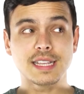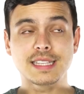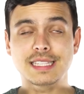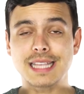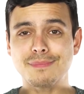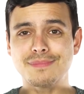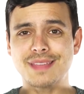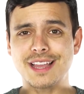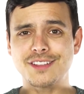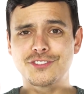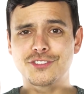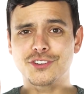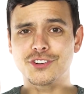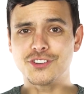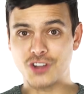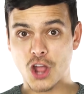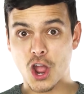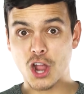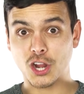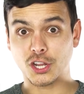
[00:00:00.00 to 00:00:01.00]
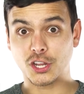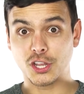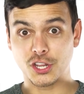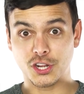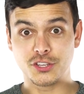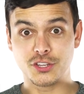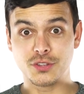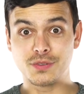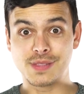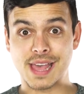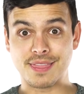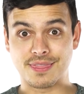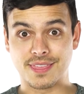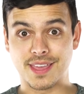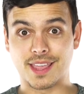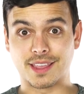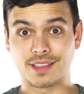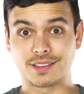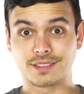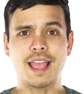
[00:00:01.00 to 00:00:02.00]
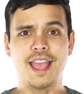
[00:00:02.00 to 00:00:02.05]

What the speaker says: accept that you're not gonna do that thing.